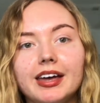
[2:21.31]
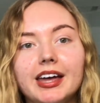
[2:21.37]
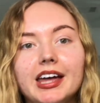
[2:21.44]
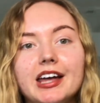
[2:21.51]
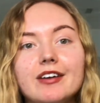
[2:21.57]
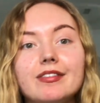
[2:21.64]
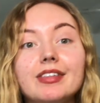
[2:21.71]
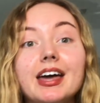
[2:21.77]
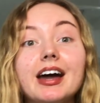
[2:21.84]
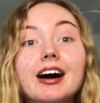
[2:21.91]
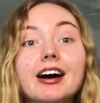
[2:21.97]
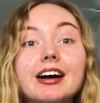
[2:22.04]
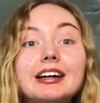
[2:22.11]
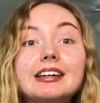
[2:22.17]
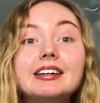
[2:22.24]
If they
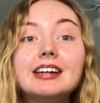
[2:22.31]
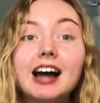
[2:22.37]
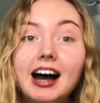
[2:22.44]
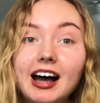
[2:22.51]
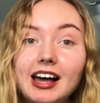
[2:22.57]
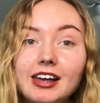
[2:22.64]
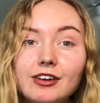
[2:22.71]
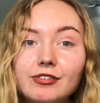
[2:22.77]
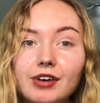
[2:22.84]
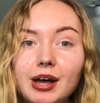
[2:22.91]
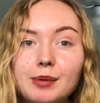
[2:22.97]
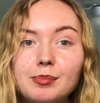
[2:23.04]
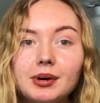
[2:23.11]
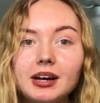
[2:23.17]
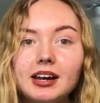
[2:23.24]
are not
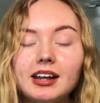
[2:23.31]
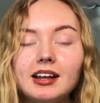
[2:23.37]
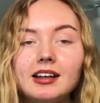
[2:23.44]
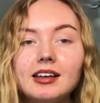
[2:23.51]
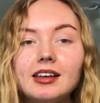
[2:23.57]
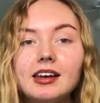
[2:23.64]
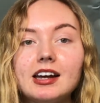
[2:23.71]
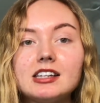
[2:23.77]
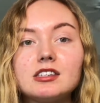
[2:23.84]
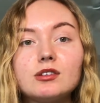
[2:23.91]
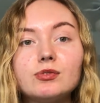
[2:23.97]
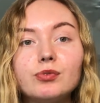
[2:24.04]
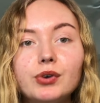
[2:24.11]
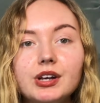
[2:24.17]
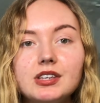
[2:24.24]
vibrating, it's a
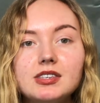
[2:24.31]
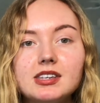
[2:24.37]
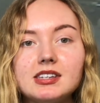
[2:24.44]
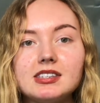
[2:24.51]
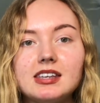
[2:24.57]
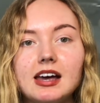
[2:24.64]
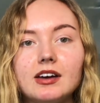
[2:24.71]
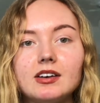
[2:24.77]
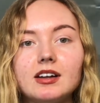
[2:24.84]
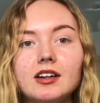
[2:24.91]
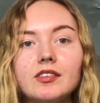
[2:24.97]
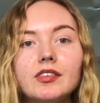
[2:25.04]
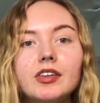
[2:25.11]
voiceless sound.